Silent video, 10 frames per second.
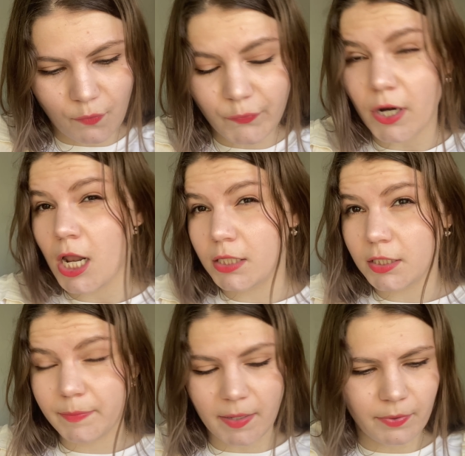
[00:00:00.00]
for another
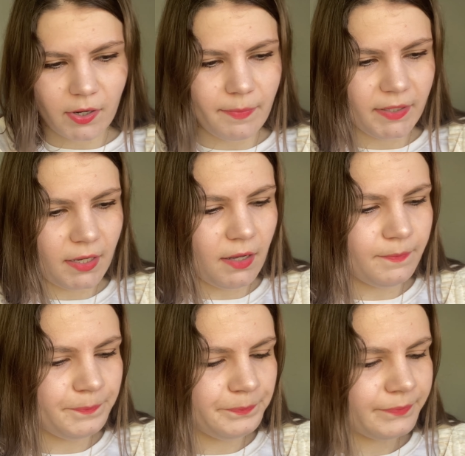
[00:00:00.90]
paper replica,
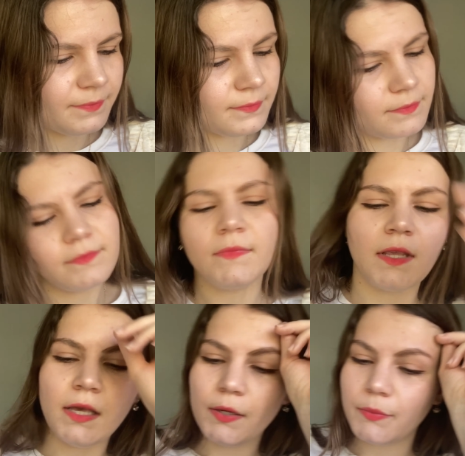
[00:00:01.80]

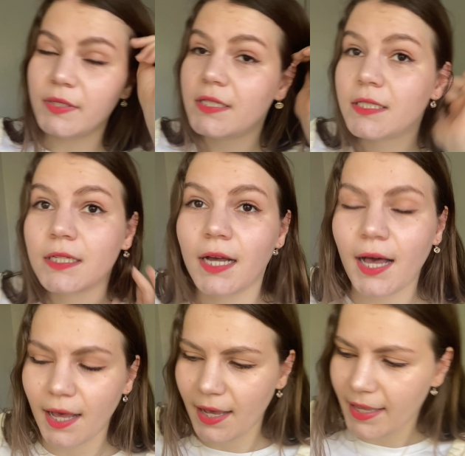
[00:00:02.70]
which
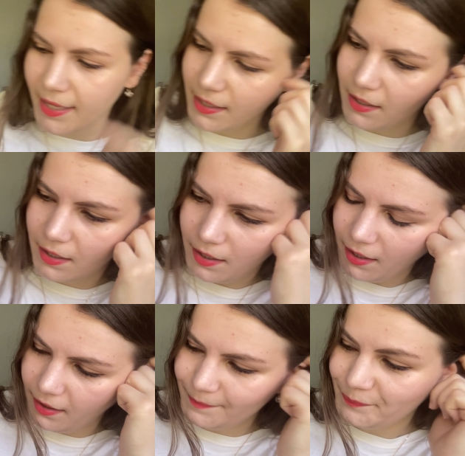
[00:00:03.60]
I
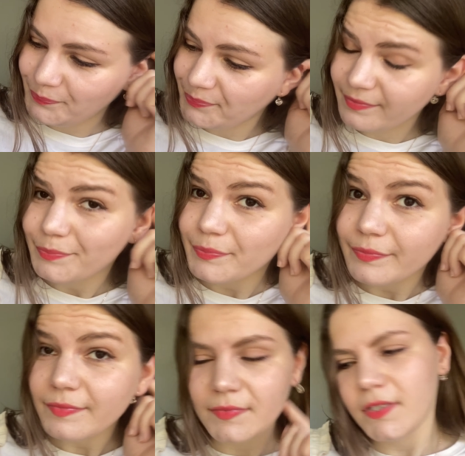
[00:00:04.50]
um,
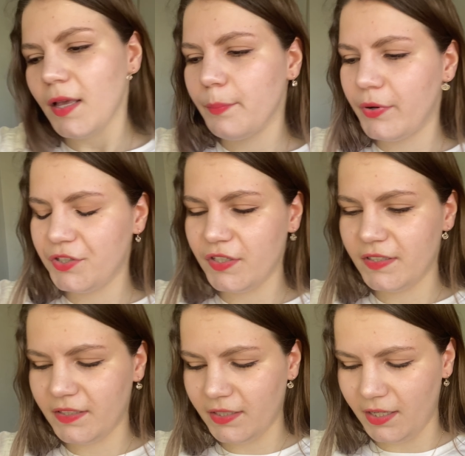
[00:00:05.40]

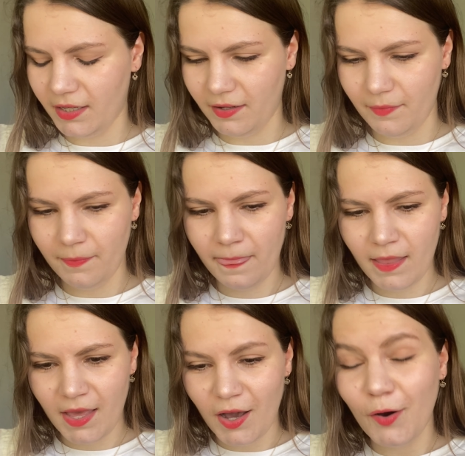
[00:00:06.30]
purchased um,
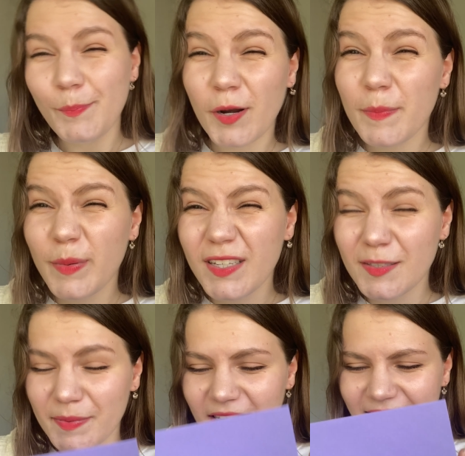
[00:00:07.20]
on purpose
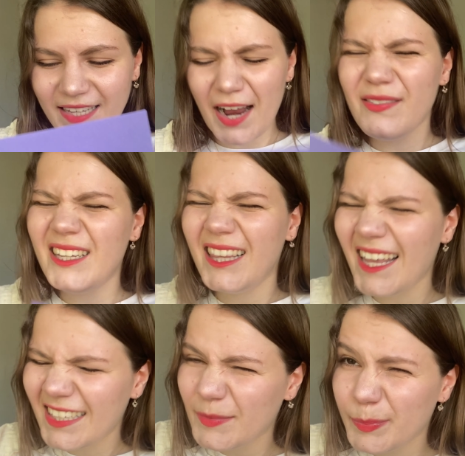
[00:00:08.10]
because I really
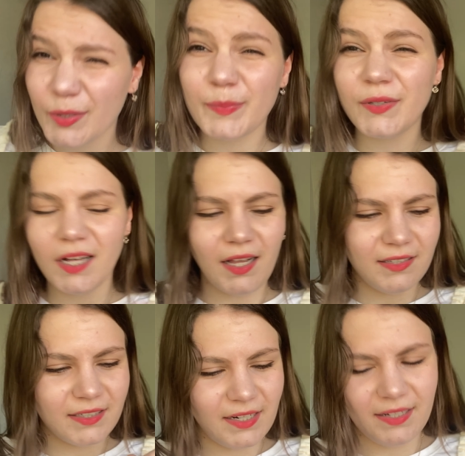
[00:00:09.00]
like the purple
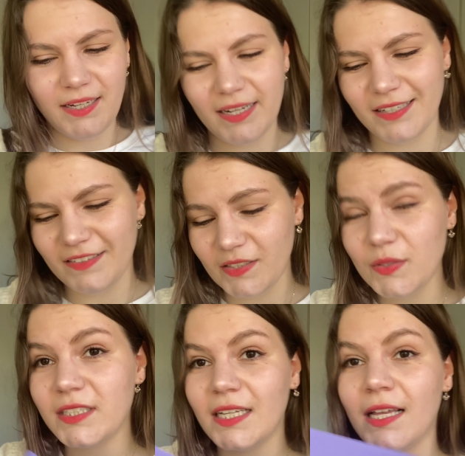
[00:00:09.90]
color that Liana is
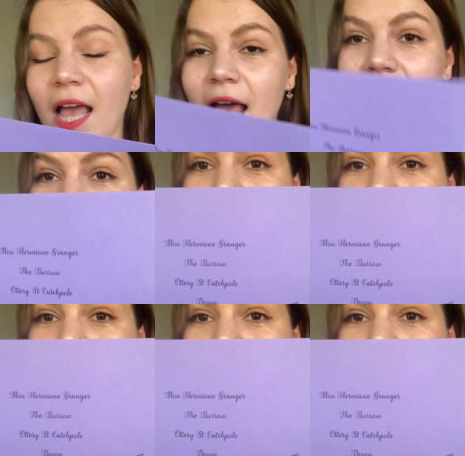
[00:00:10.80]
using, and I